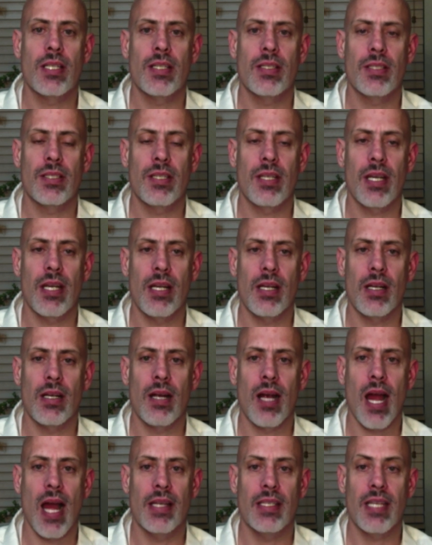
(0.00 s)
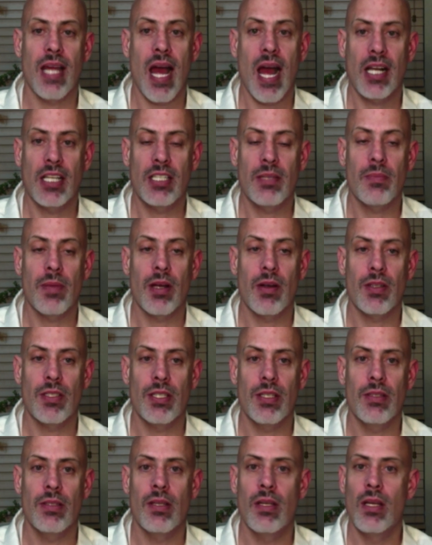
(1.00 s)
us here at Tax
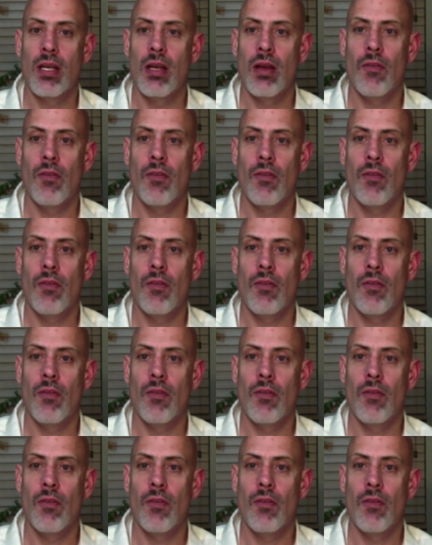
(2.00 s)
Samaritan